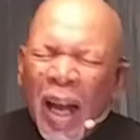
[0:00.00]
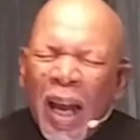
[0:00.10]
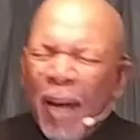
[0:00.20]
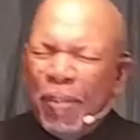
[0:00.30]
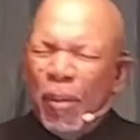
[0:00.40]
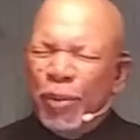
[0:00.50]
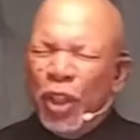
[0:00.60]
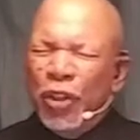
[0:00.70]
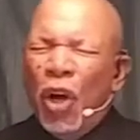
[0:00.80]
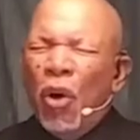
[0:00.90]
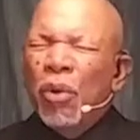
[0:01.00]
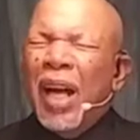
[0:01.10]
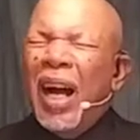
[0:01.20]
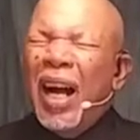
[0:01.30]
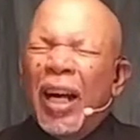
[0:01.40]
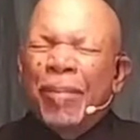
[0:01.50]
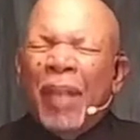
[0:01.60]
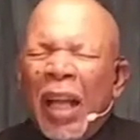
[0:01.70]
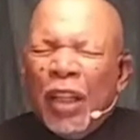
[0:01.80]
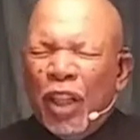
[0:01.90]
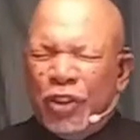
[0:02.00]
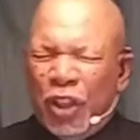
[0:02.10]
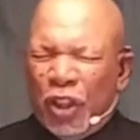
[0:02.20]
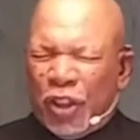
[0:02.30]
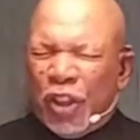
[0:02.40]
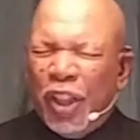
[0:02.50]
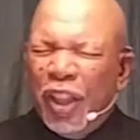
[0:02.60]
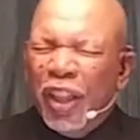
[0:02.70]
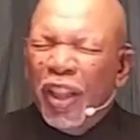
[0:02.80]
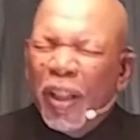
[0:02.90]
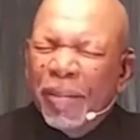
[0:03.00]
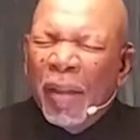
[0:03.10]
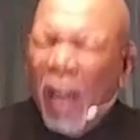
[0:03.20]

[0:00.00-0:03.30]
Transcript: Help them to know, God, that you still